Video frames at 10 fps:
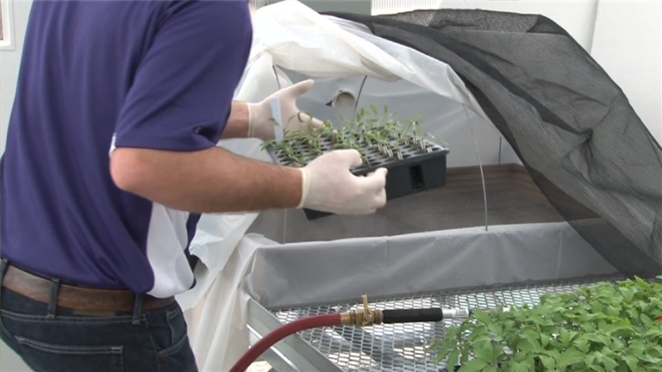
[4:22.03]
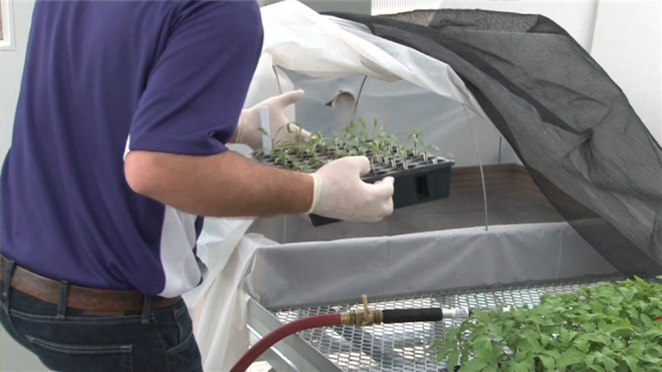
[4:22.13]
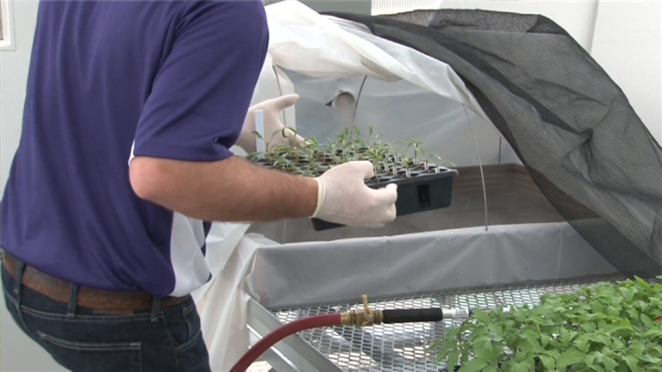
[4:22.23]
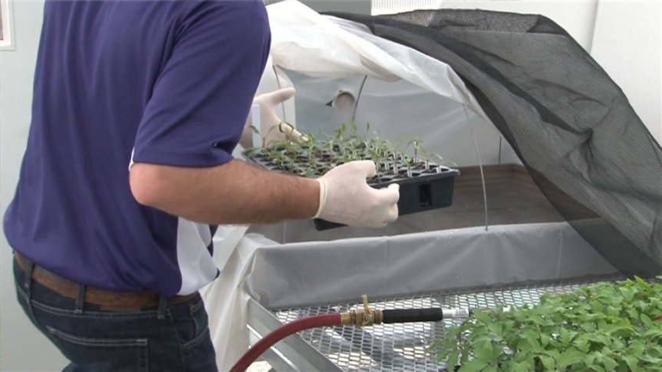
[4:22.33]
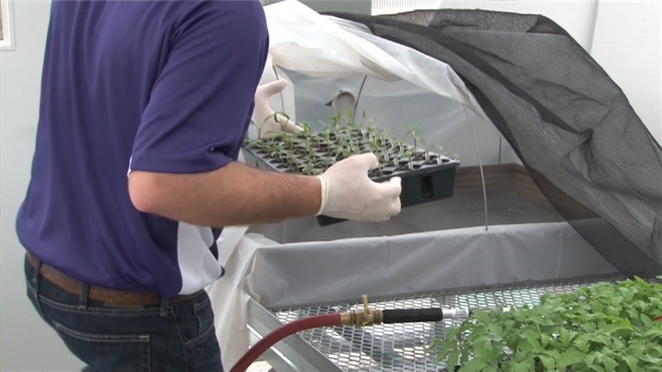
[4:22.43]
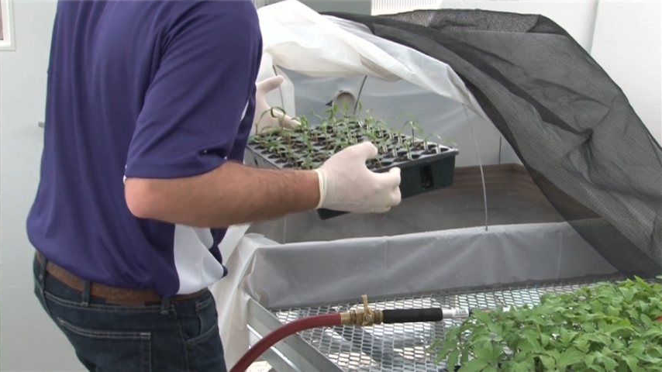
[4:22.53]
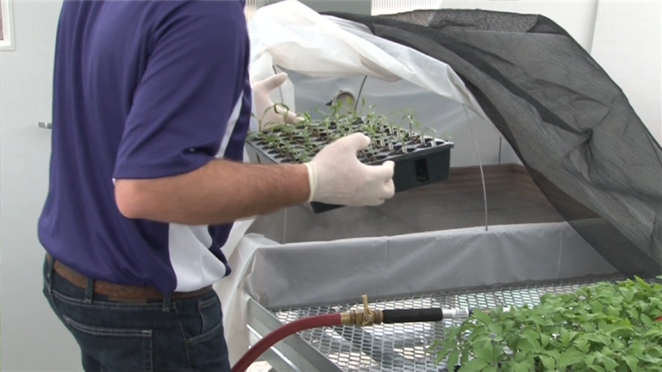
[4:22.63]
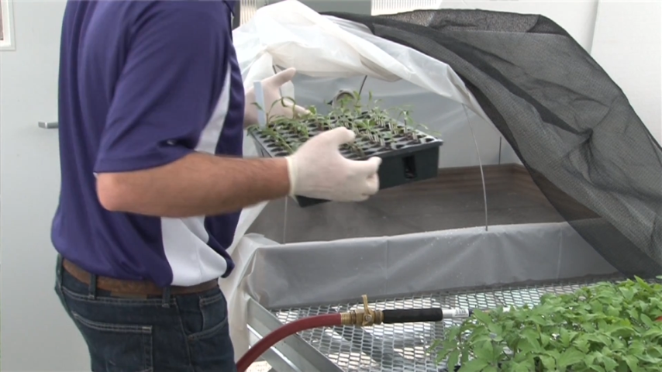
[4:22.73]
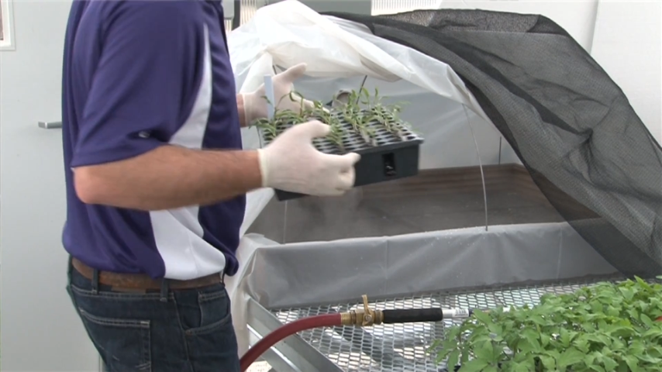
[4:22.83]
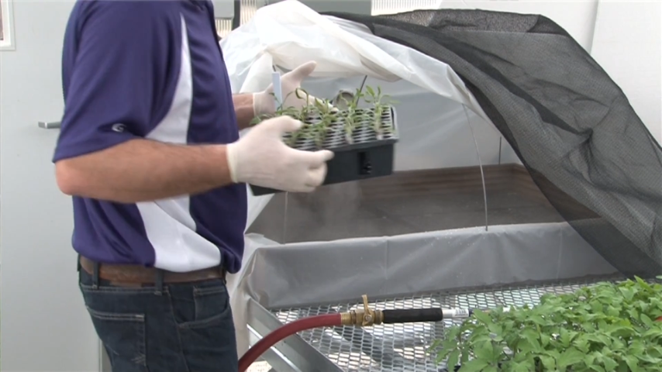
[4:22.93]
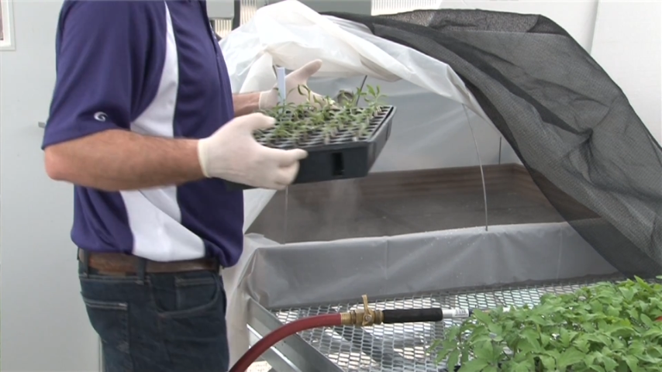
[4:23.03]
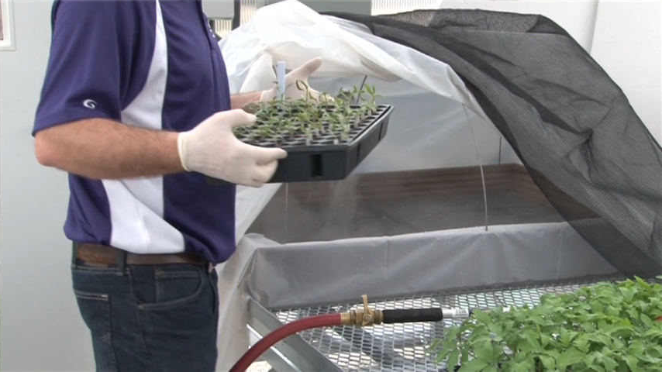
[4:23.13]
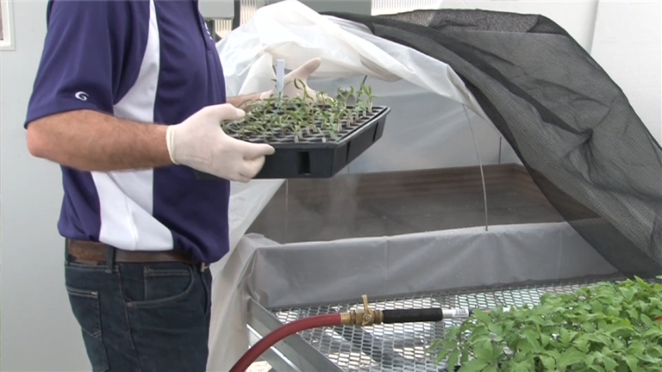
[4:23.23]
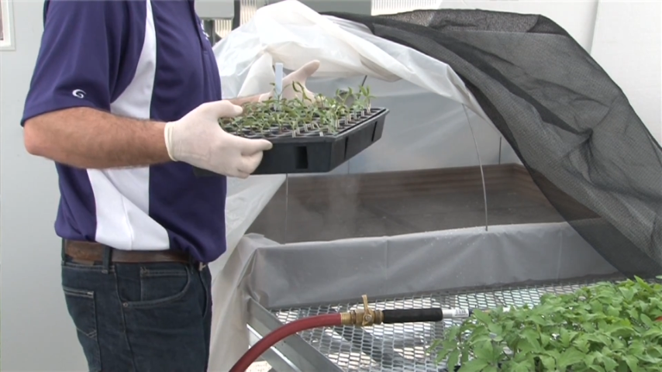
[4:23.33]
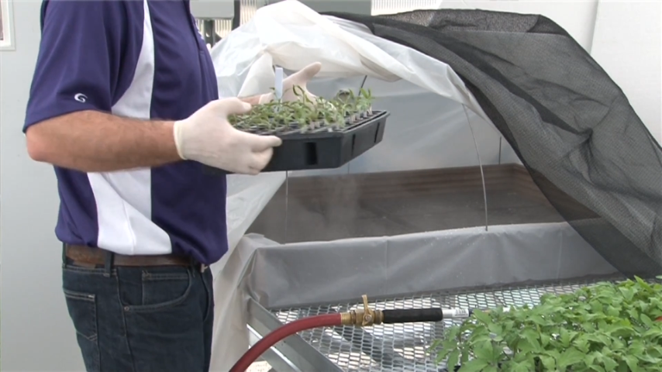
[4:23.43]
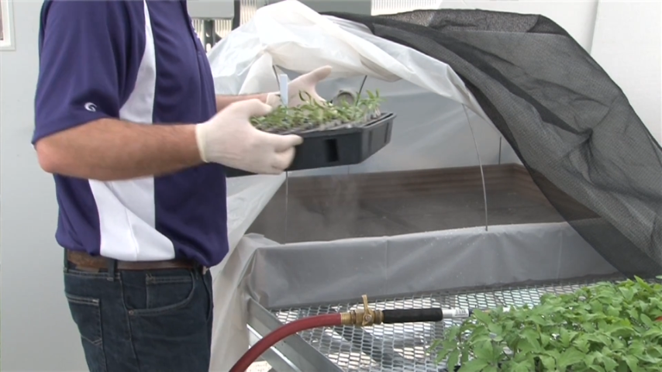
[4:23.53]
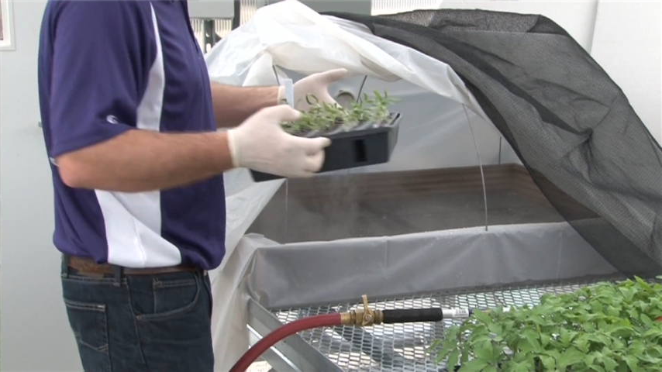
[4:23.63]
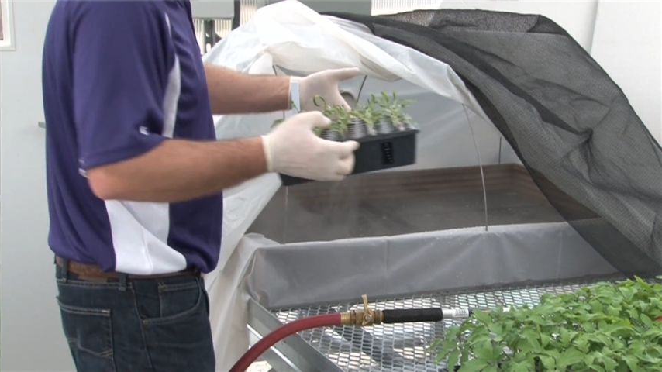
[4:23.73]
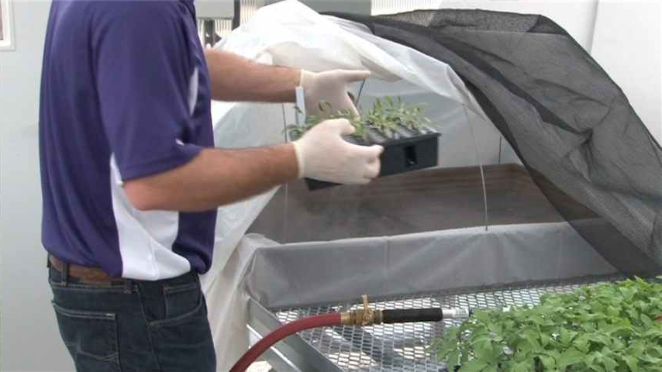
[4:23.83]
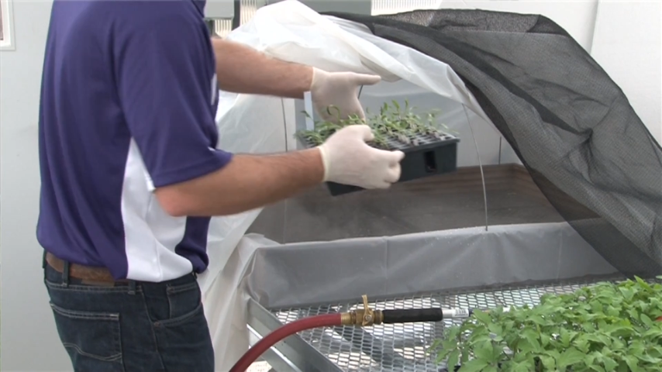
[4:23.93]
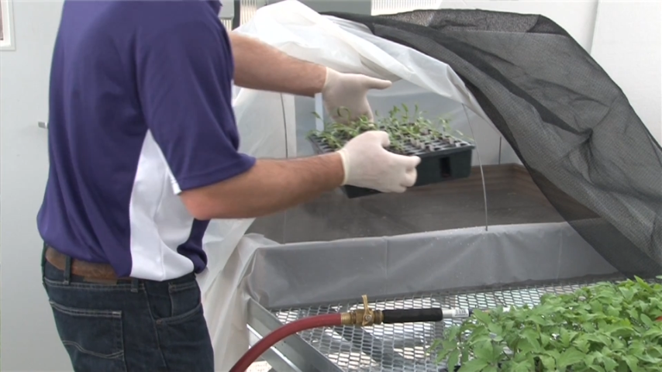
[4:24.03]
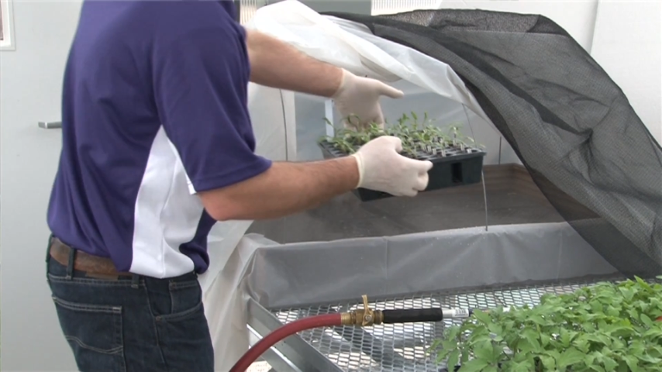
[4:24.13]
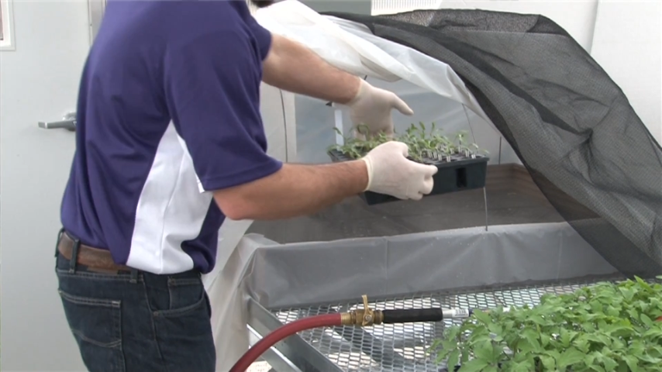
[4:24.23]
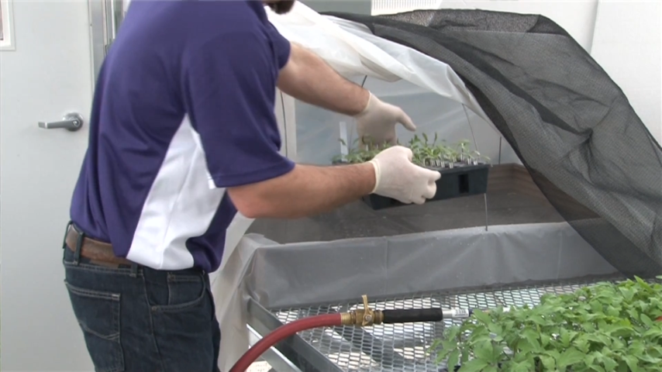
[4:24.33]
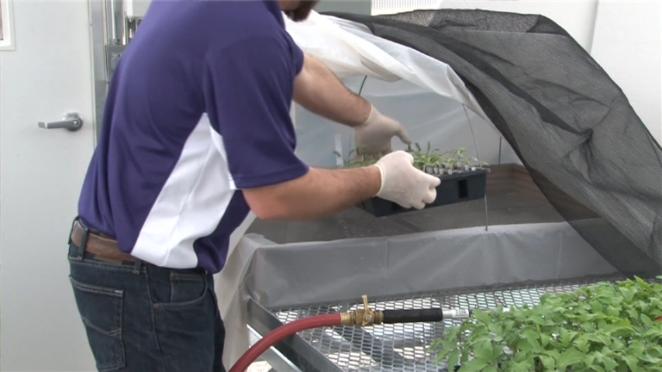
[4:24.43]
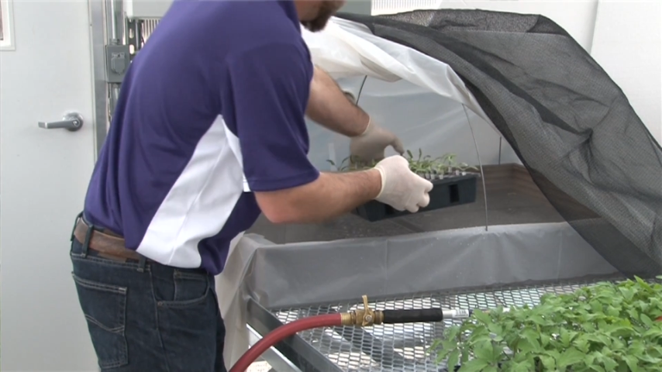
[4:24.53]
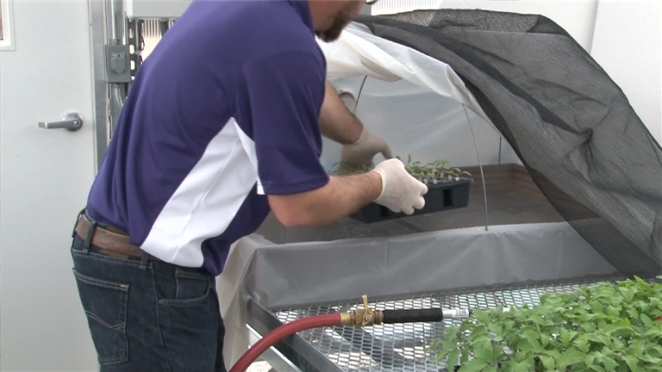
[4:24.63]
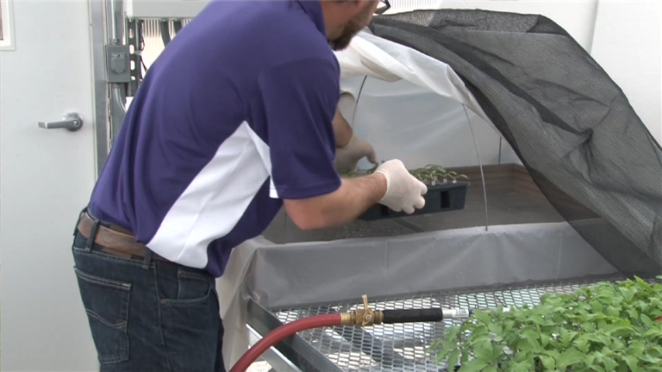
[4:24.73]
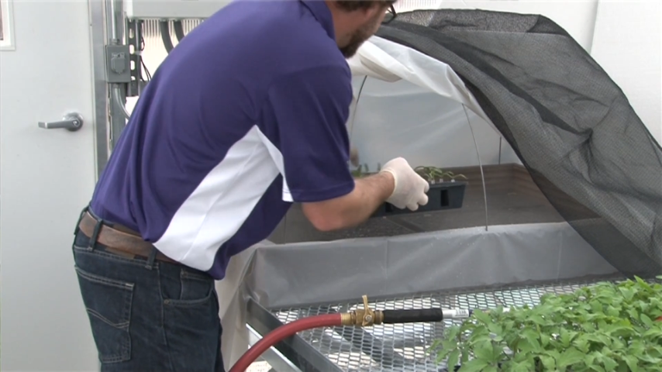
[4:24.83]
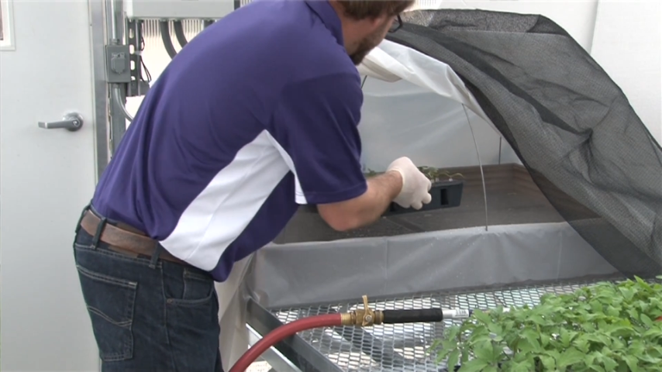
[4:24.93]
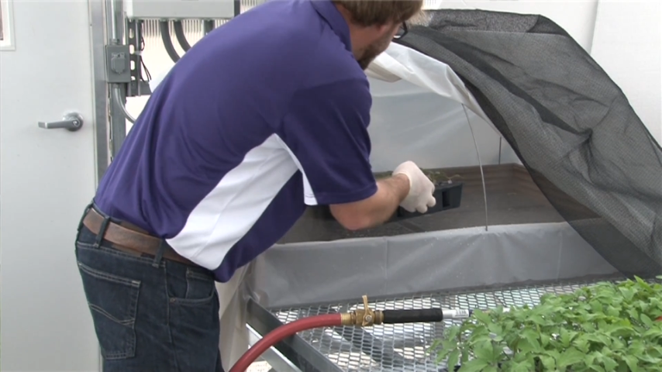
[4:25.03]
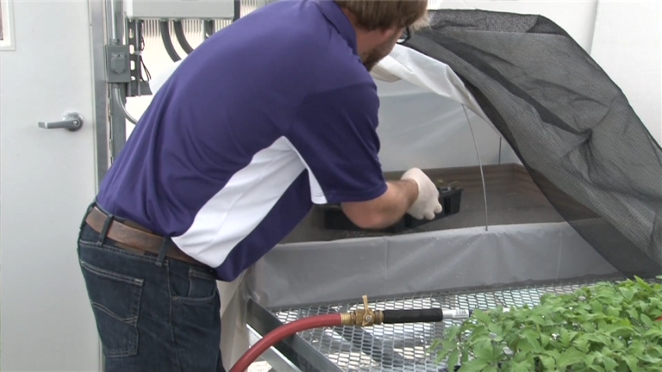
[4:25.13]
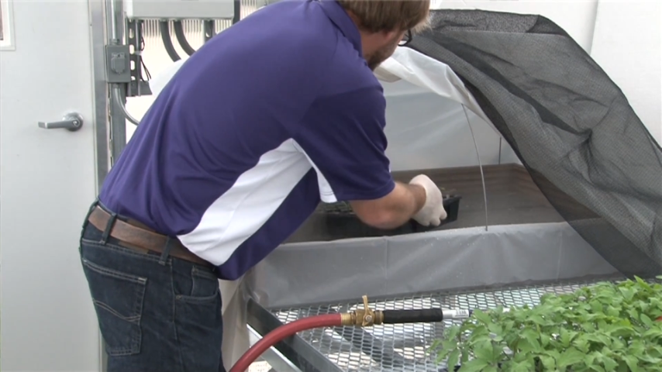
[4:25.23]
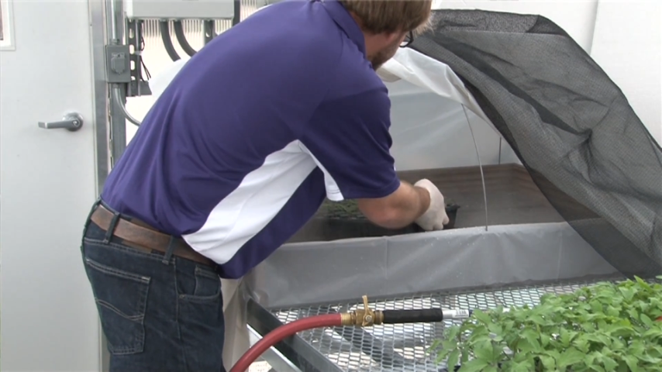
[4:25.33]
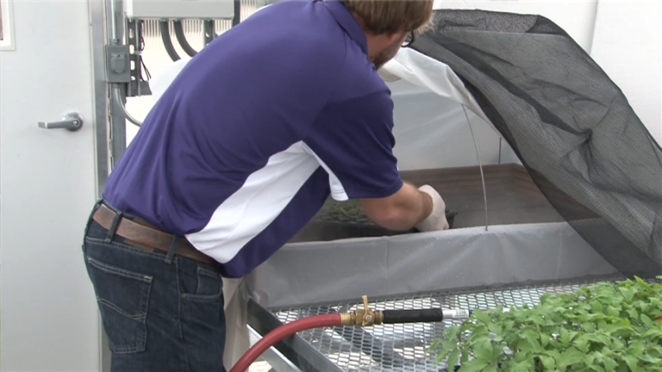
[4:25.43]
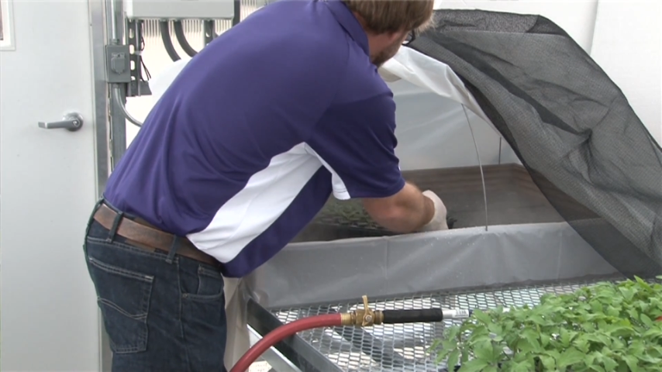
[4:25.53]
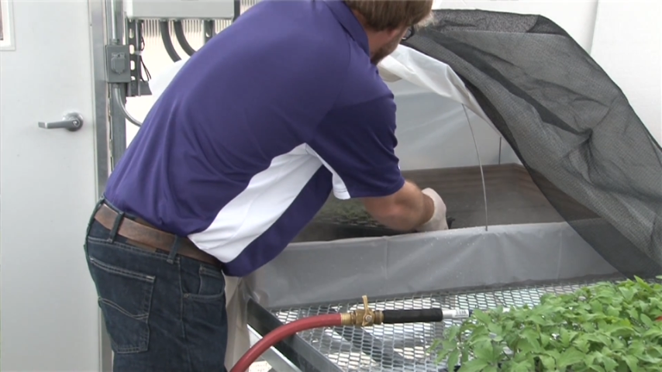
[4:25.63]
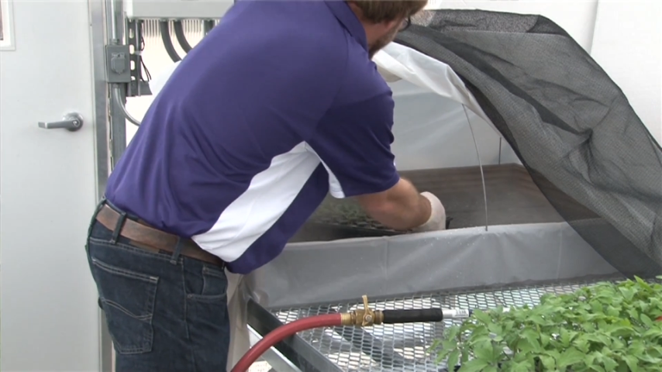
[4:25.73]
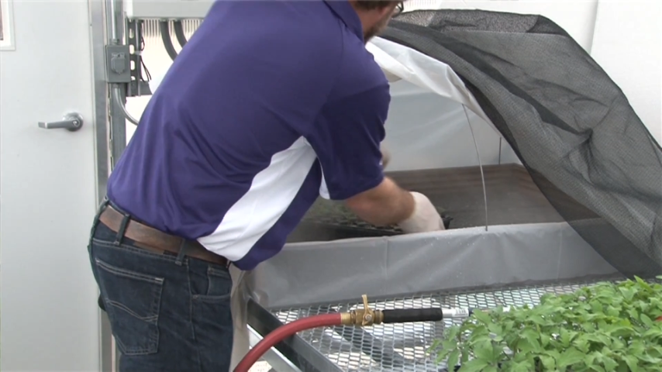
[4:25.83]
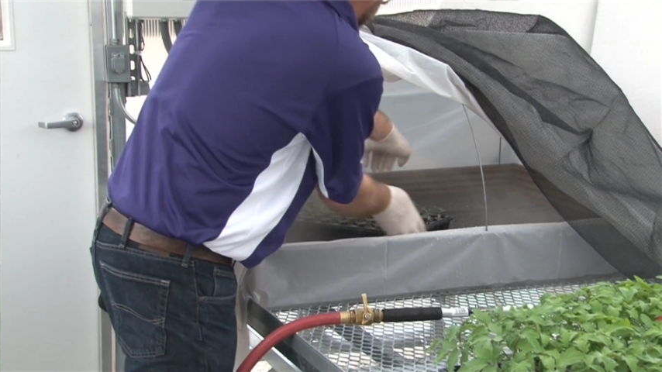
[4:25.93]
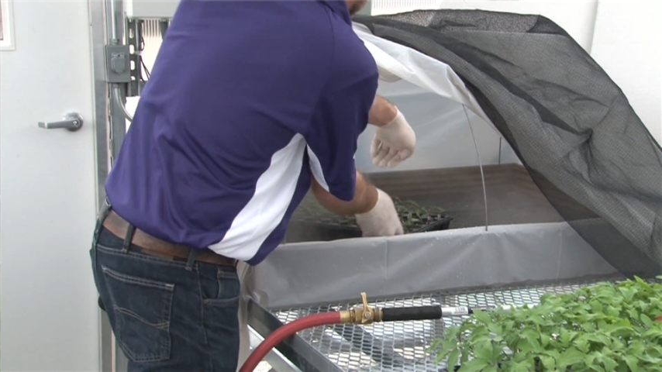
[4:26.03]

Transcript: No face is visible, so there are no lips to read.